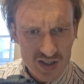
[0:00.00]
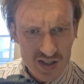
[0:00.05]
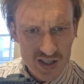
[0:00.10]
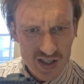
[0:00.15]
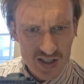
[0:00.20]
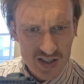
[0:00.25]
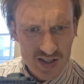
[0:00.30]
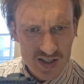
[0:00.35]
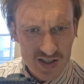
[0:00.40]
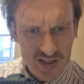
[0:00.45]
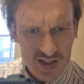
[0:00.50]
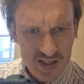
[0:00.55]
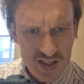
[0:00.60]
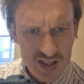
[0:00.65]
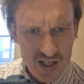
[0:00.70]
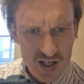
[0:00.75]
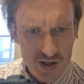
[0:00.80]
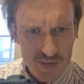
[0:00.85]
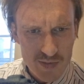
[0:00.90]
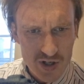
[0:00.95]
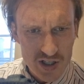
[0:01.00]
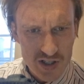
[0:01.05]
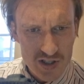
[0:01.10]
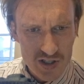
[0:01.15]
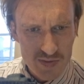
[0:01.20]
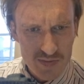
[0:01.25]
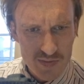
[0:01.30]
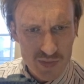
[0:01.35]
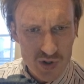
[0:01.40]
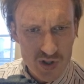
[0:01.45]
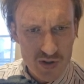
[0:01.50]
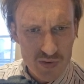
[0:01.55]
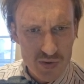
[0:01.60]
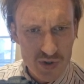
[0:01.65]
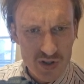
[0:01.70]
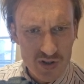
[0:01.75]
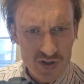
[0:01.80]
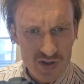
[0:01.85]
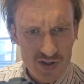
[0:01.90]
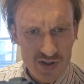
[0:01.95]
let's see how much more we
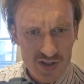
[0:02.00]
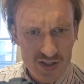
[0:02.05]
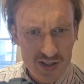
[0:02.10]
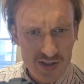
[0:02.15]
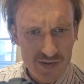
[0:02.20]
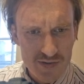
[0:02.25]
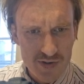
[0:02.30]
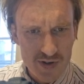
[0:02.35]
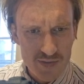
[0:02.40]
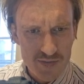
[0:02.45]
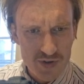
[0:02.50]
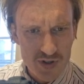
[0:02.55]
could see from